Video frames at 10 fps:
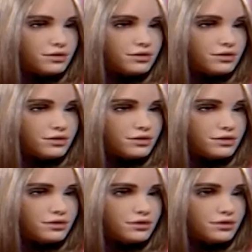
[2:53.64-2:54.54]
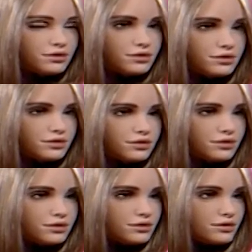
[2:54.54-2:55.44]

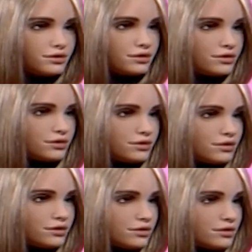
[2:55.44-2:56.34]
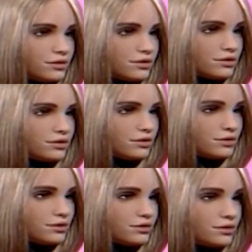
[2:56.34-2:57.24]

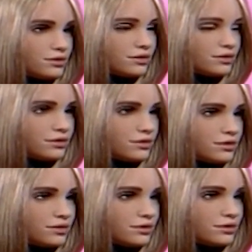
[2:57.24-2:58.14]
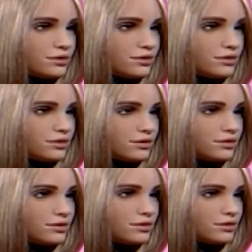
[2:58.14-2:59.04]

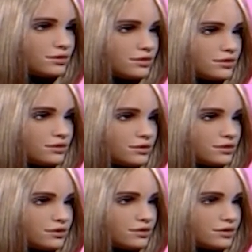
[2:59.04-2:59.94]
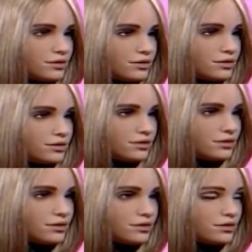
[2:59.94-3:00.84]

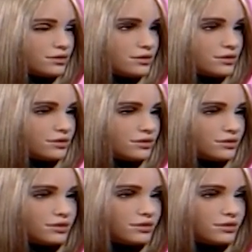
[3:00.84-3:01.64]
The person shown says nothing.